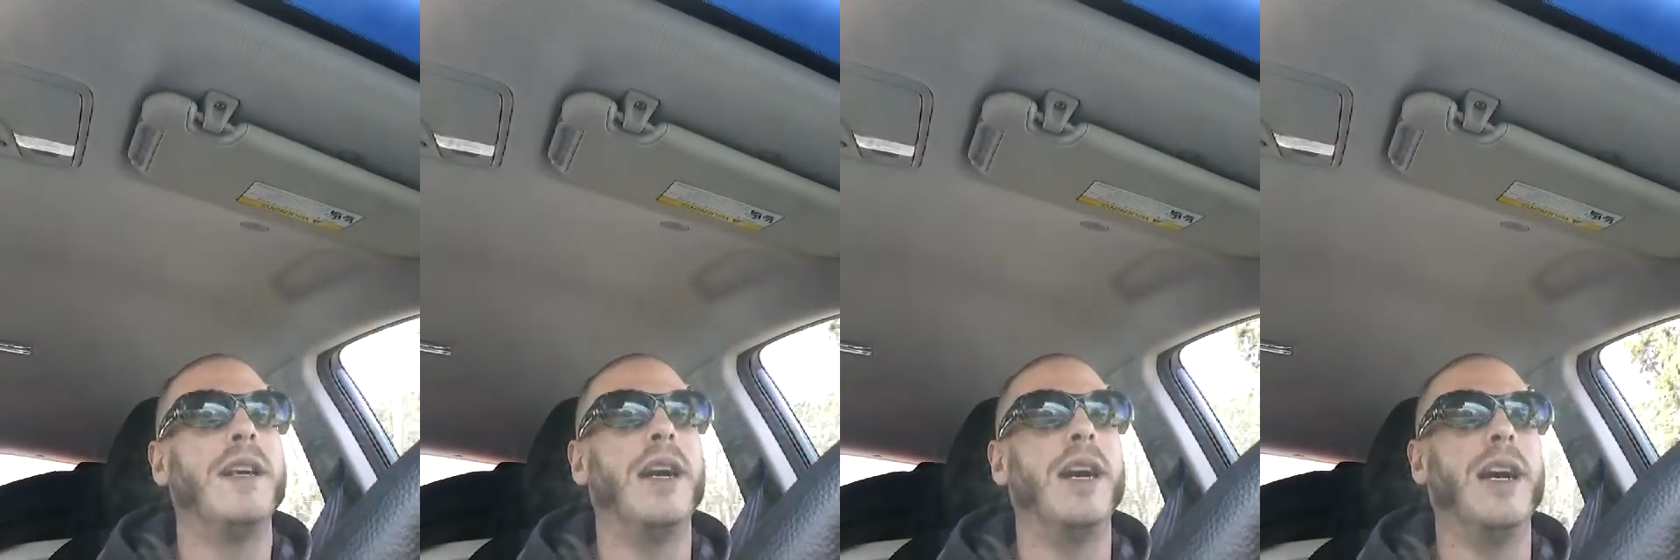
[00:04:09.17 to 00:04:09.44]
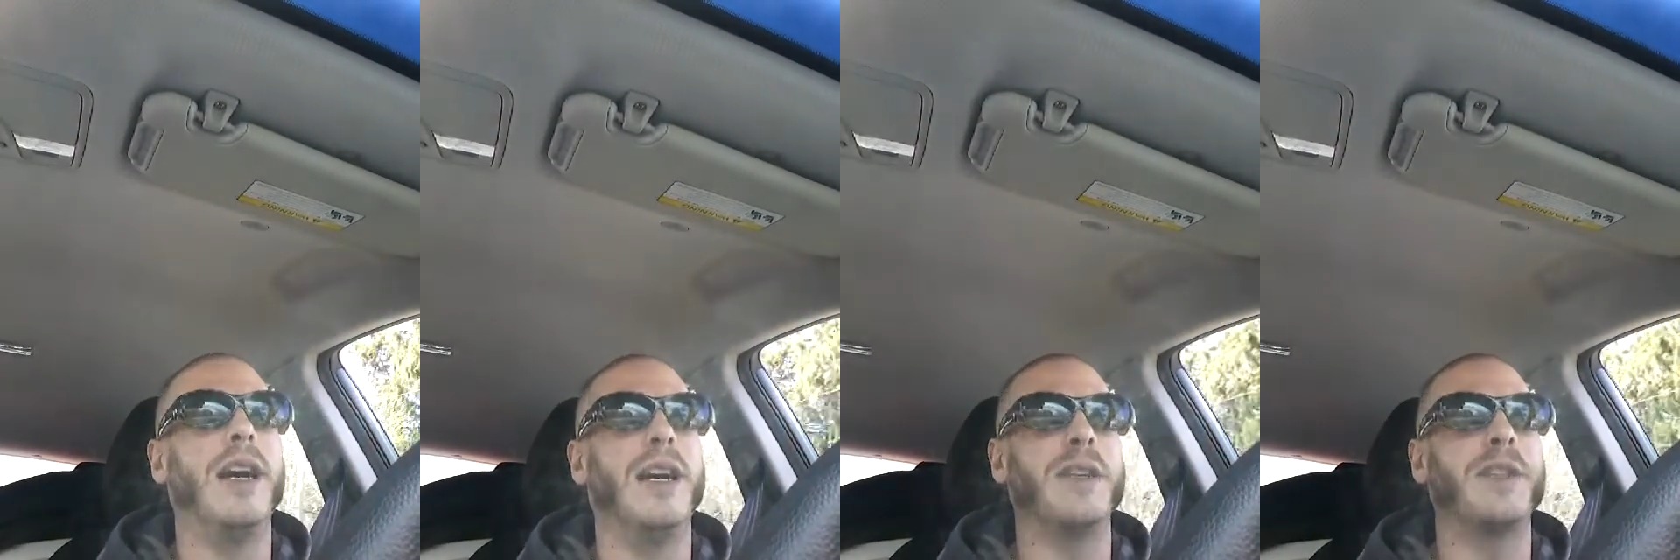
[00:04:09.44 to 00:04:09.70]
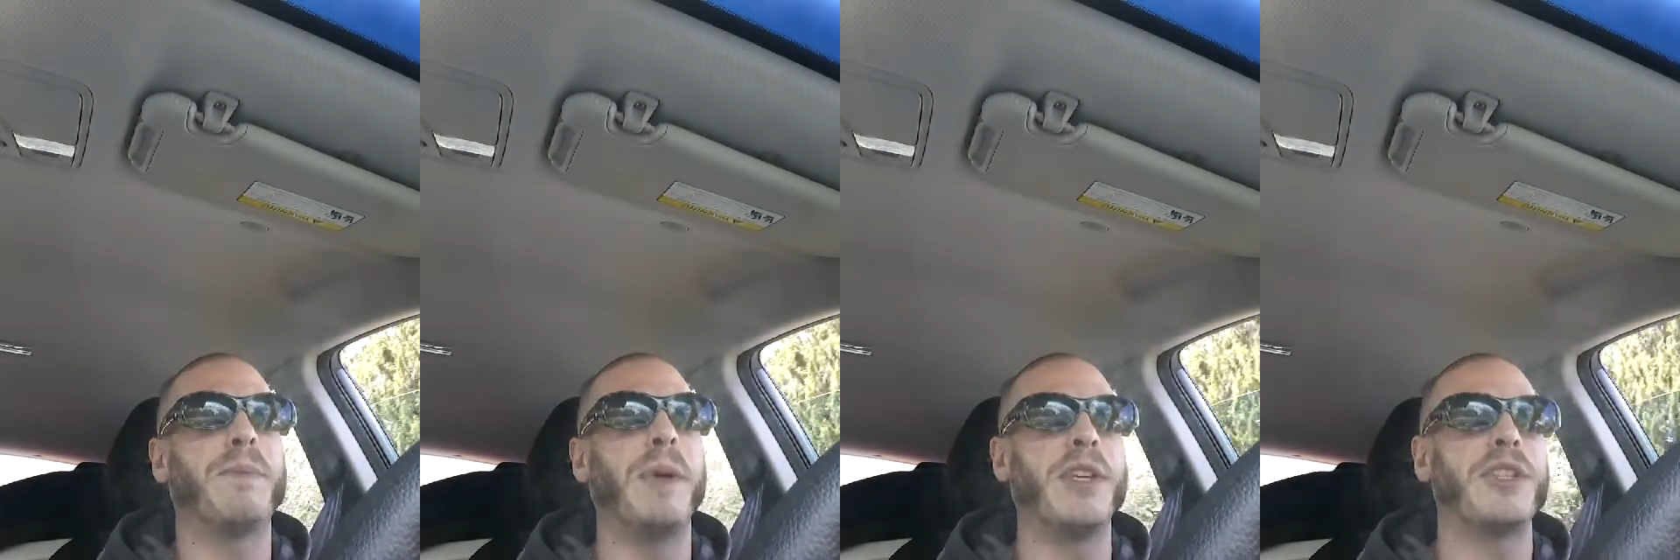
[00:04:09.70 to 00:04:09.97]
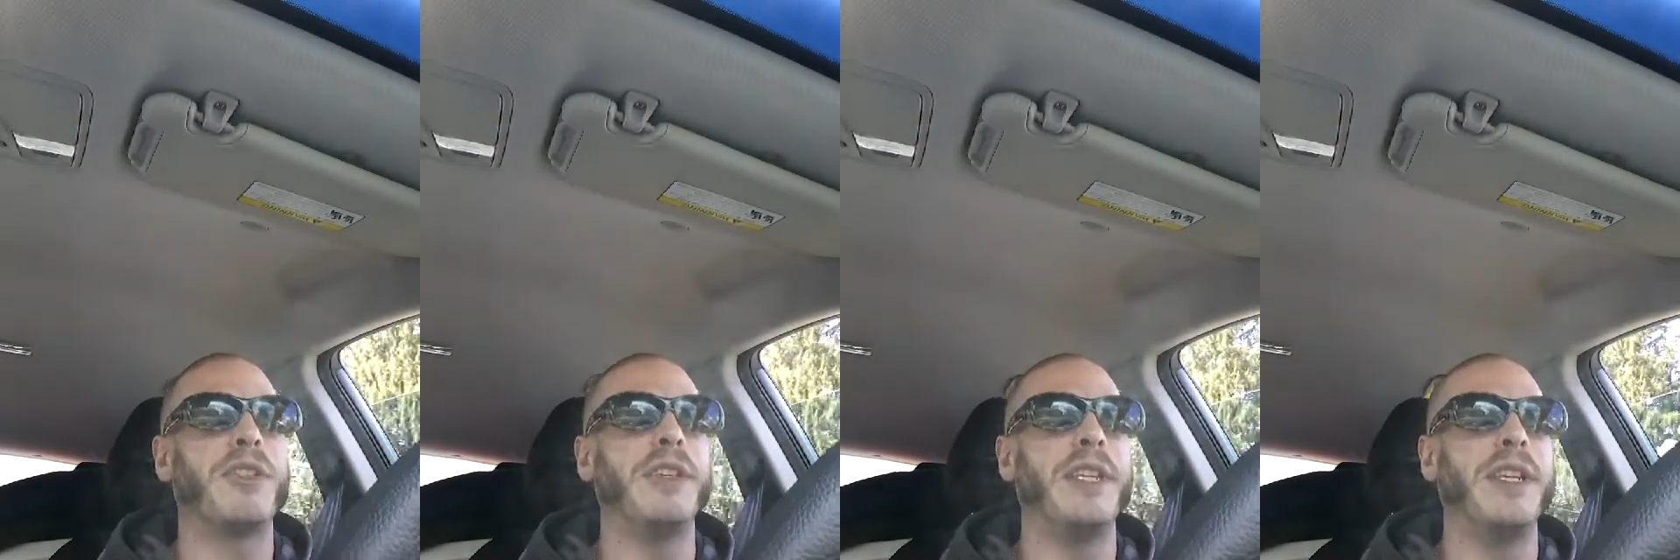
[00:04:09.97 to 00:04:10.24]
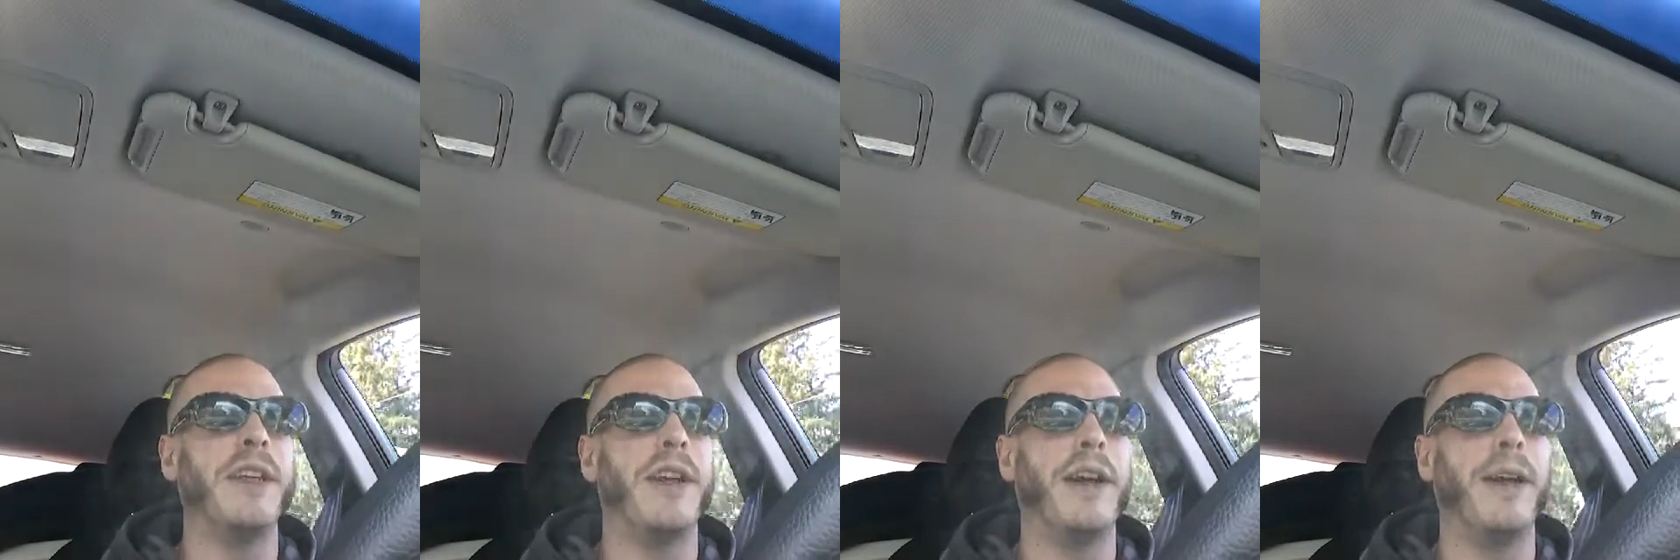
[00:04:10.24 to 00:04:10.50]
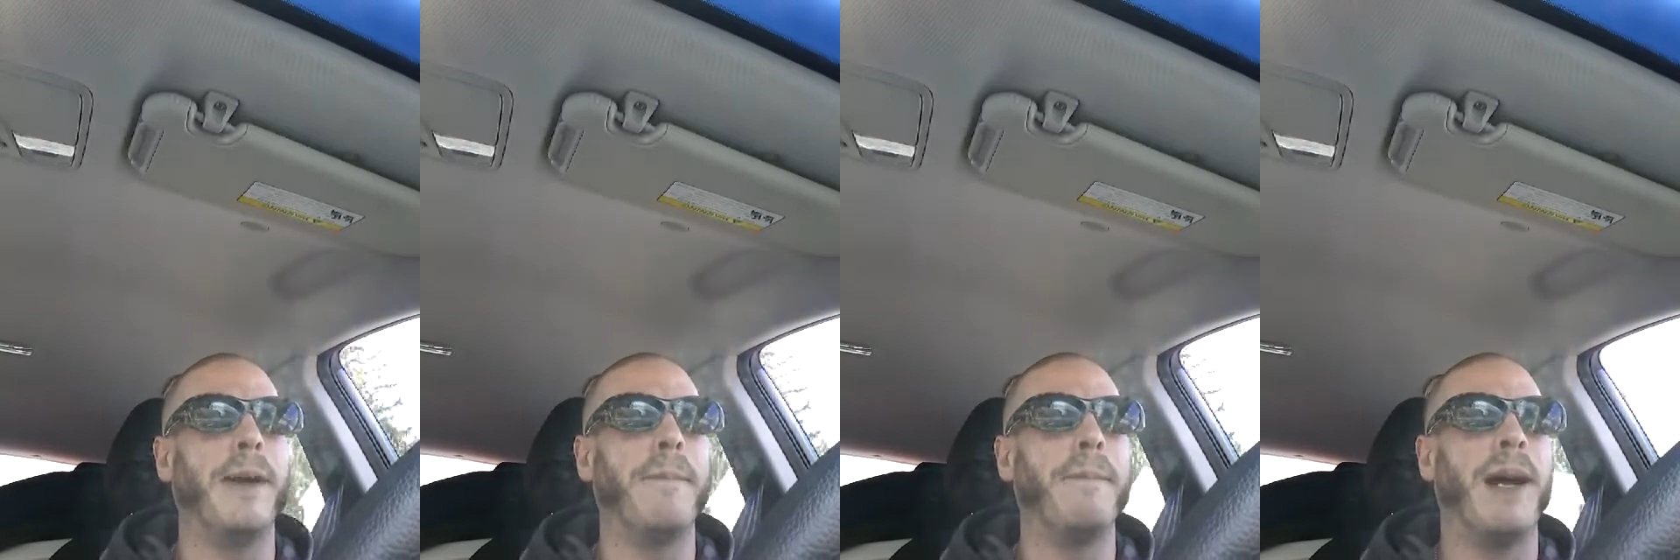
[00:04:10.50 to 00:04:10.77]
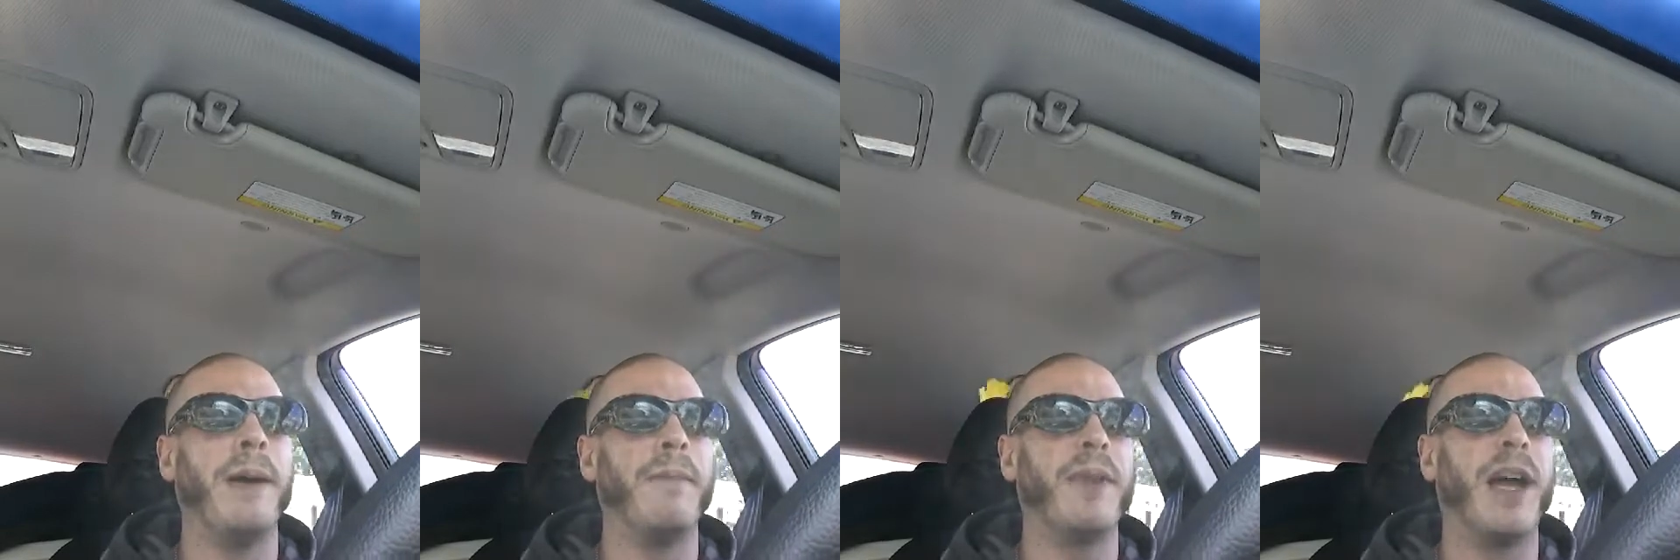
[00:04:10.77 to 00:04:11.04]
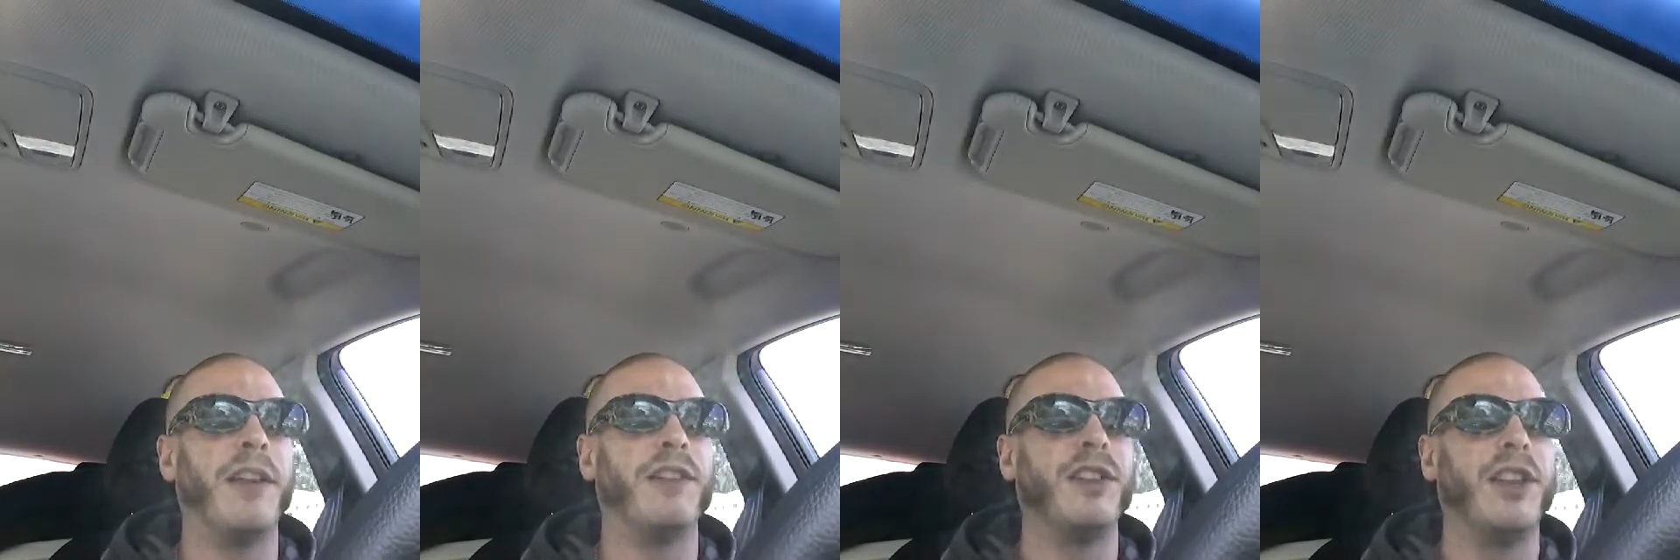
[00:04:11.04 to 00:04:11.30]
Especially,
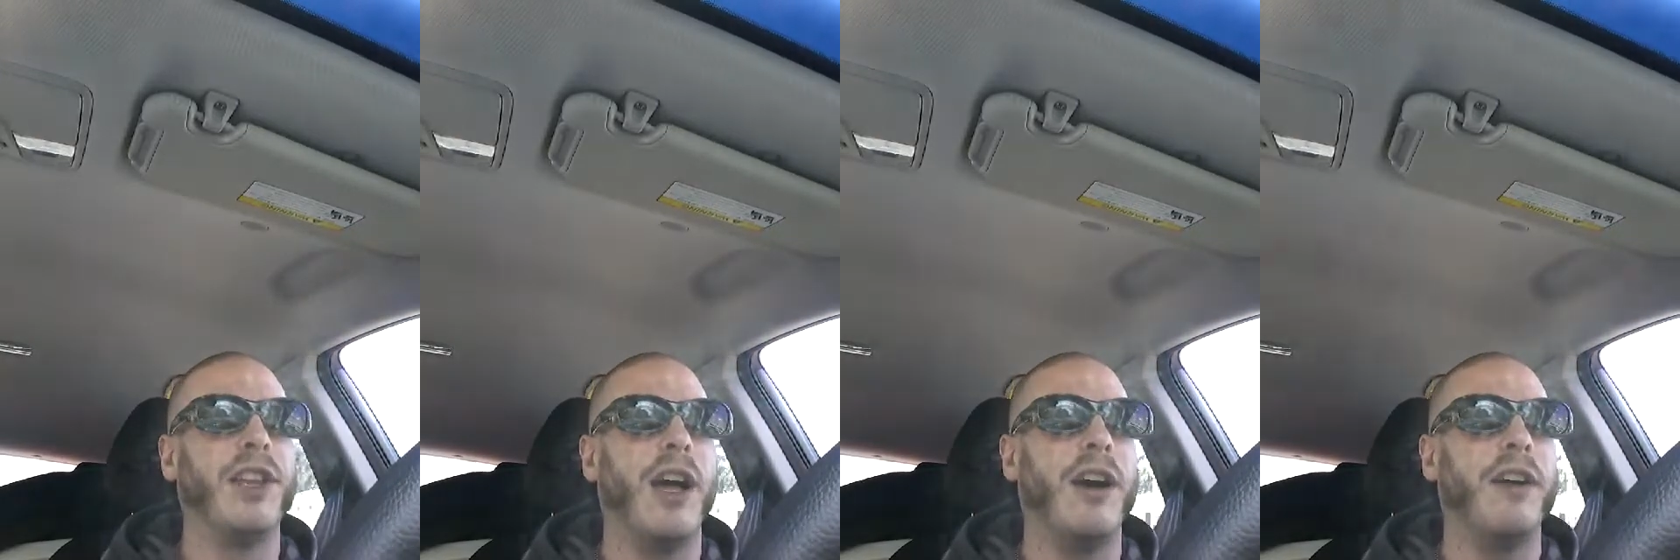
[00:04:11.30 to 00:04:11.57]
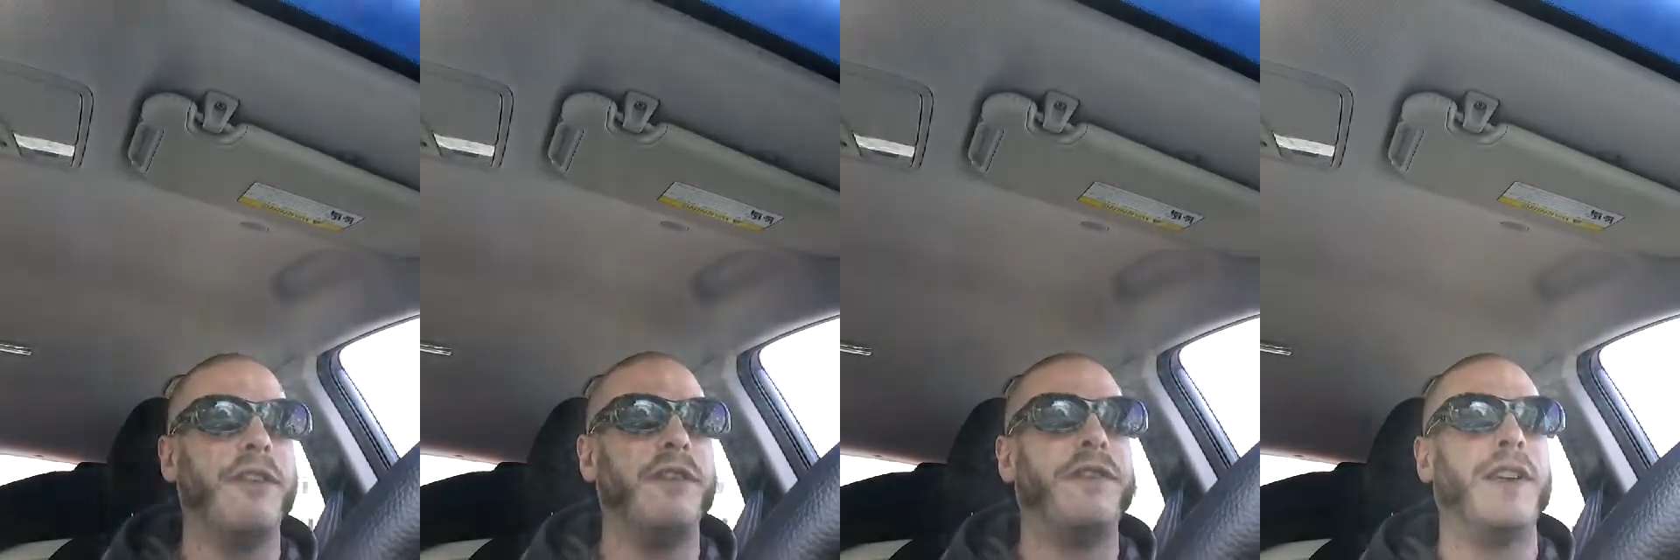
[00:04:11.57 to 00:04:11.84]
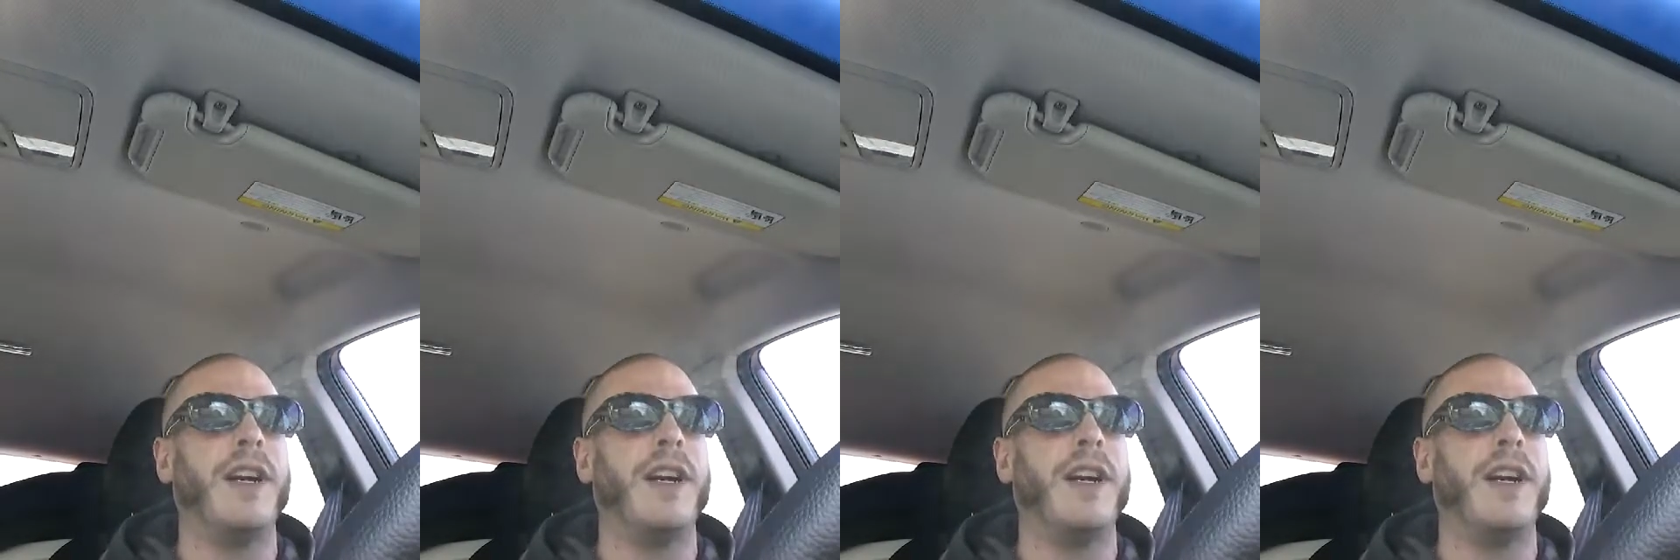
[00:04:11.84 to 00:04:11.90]
I love